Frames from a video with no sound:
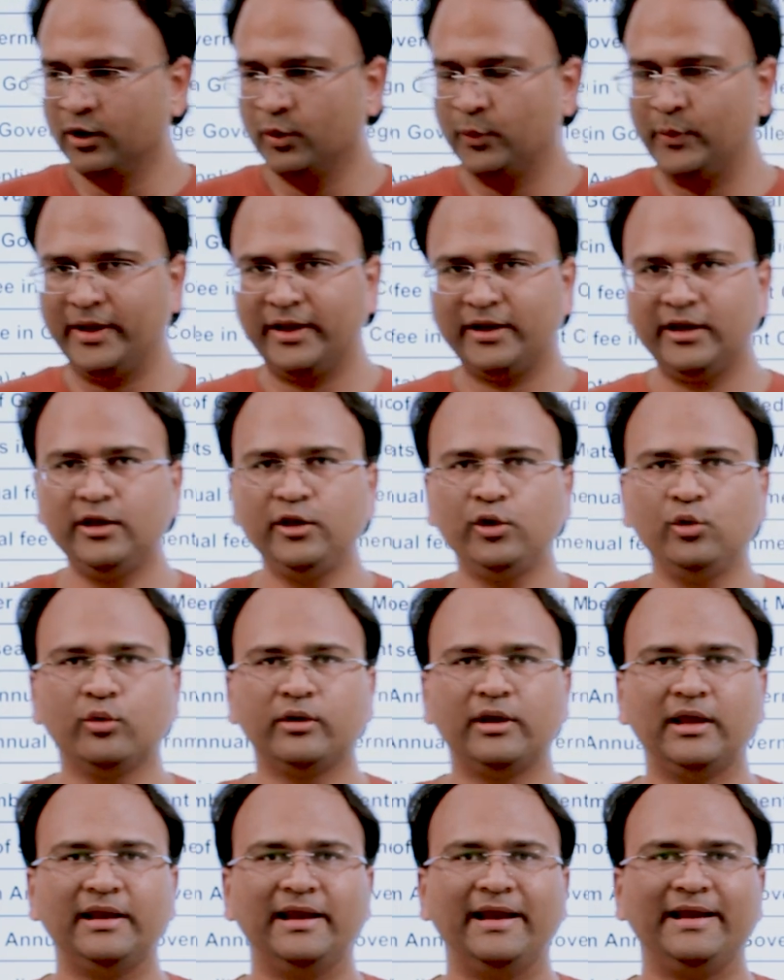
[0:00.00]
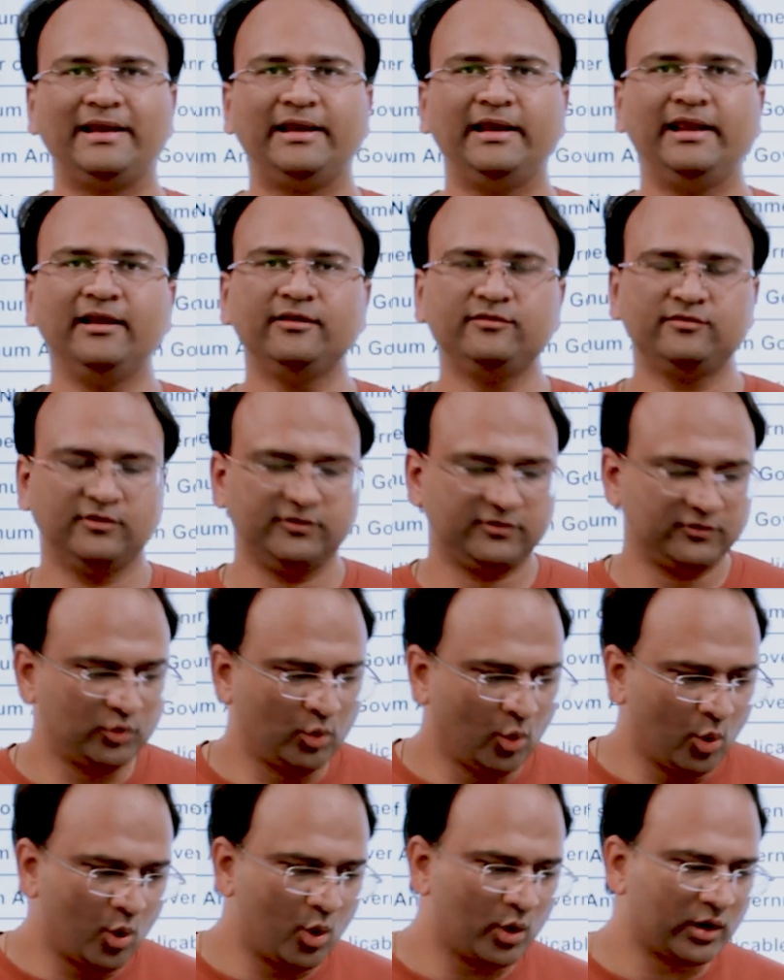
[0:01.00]
wherein you can at least
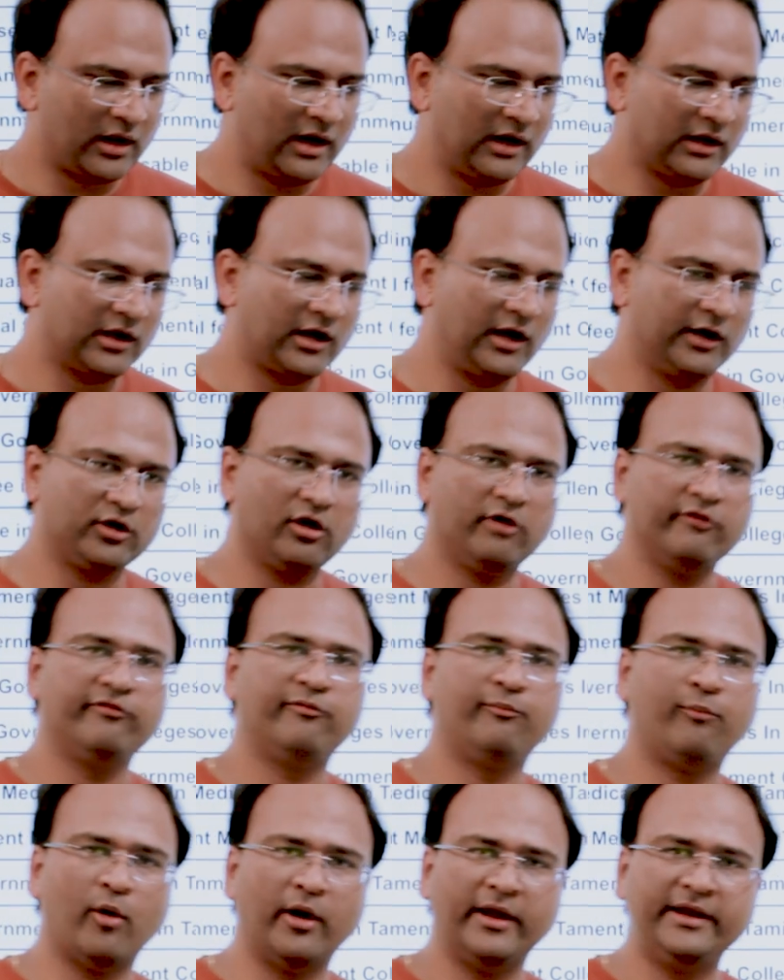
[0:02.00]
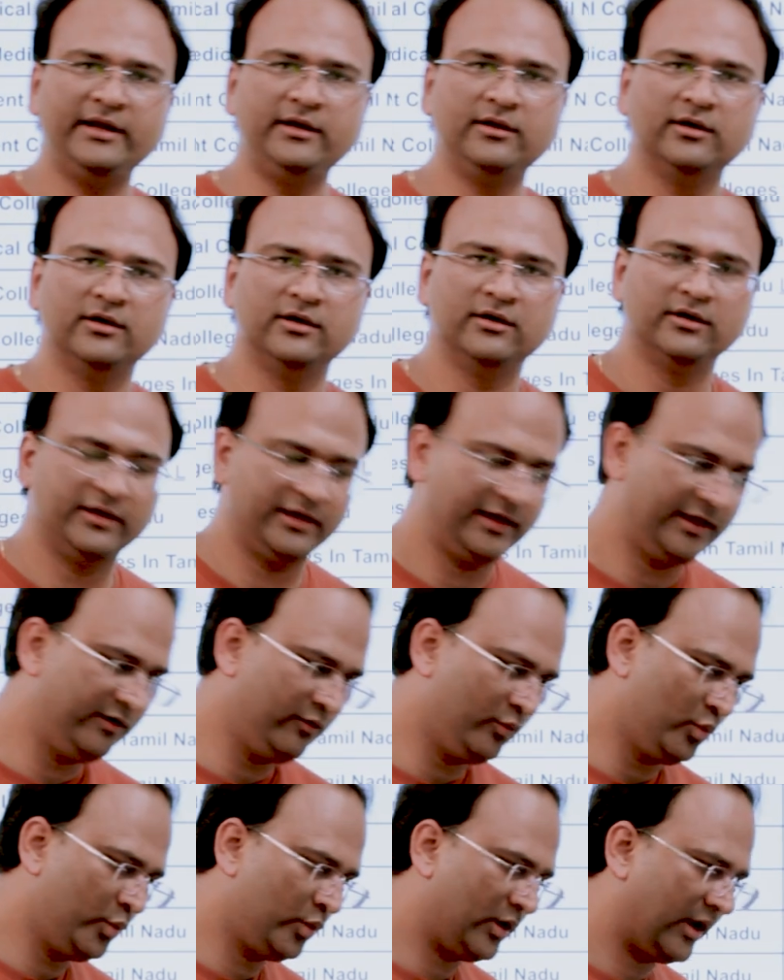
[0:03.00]
score a cutoff point
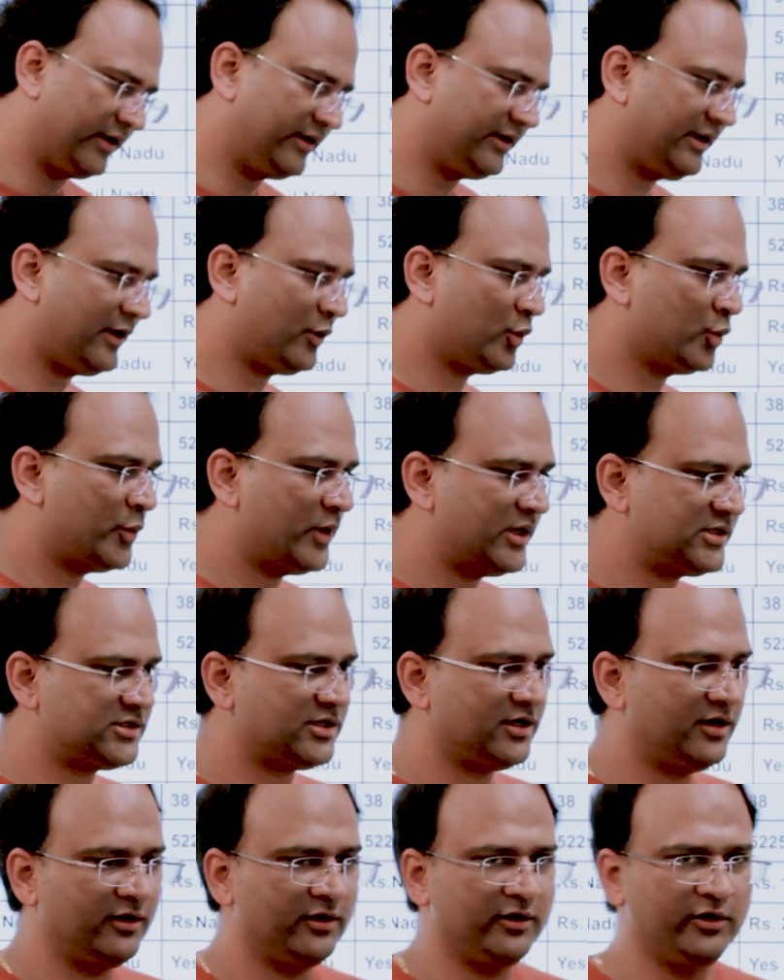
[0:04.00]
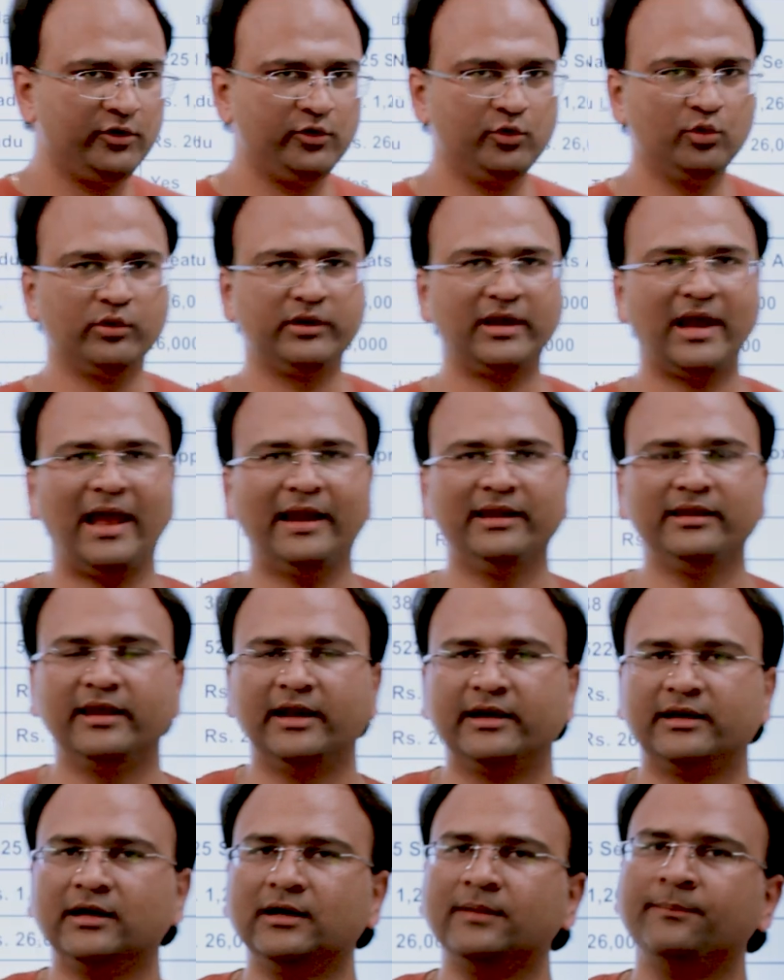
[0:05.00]
in under which you can
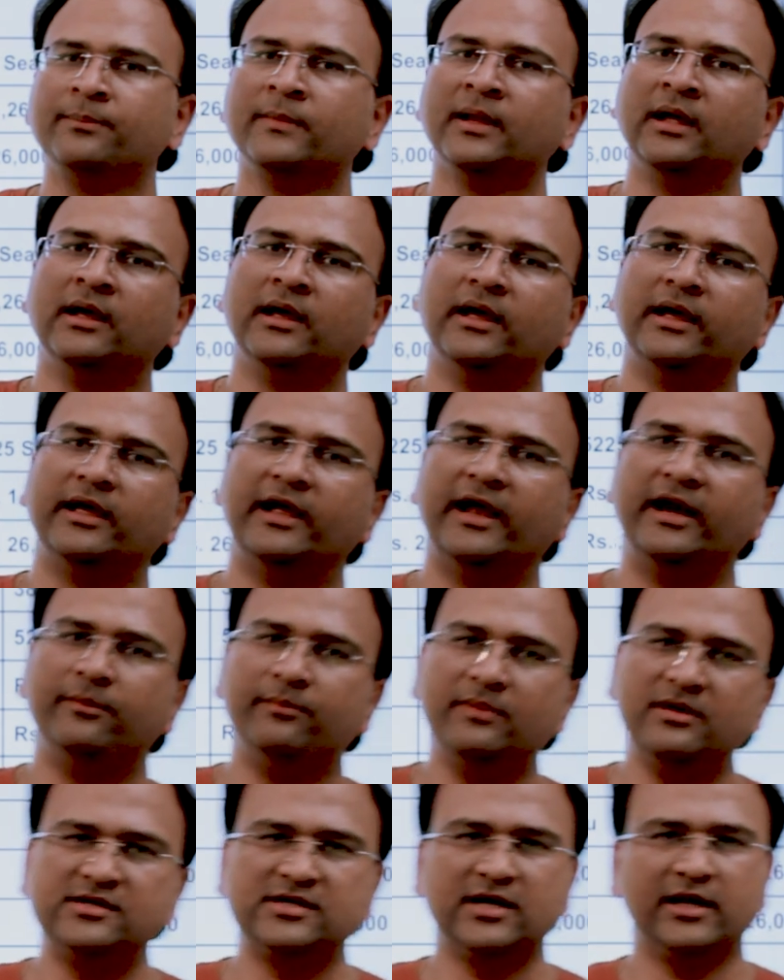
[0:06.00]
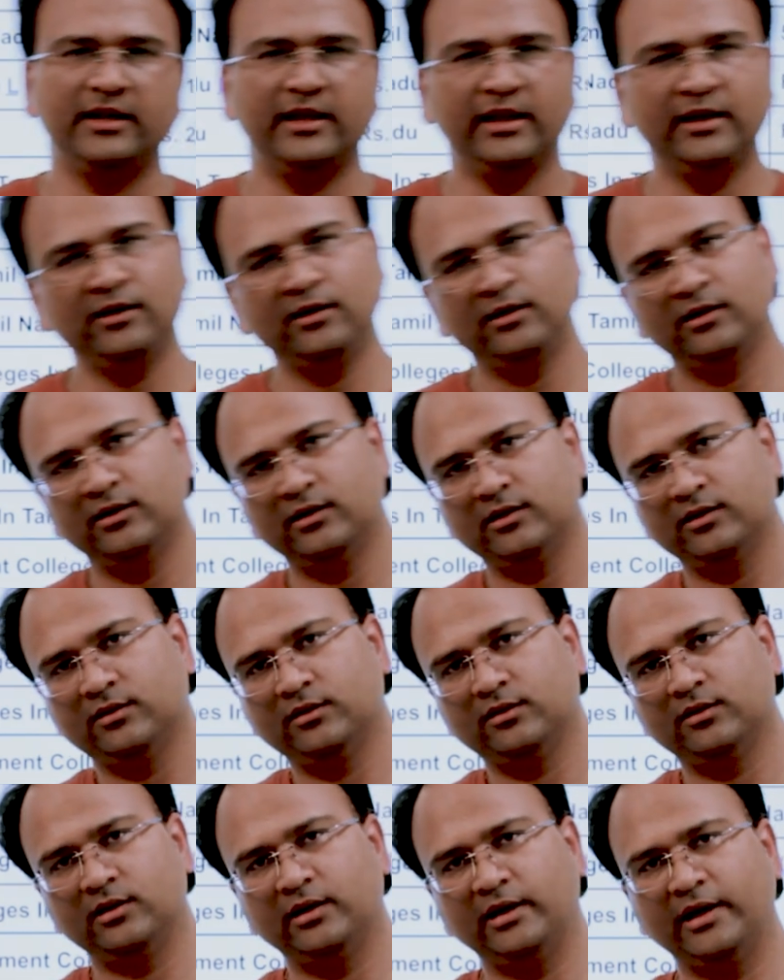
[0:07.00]
get a admission in
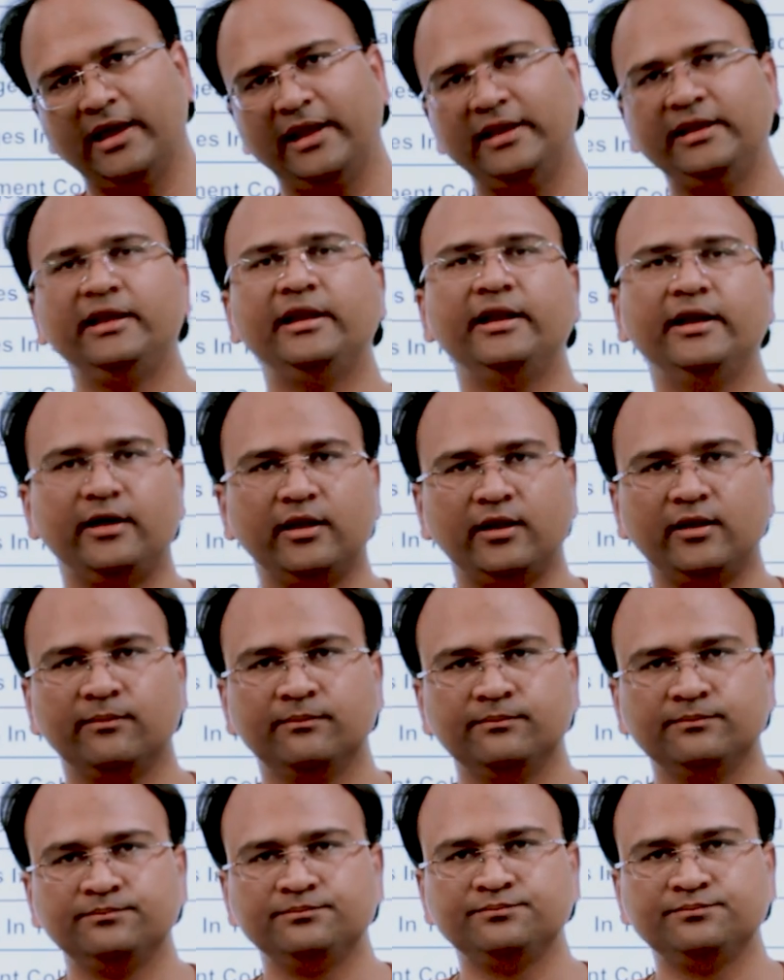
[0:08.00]
NEET.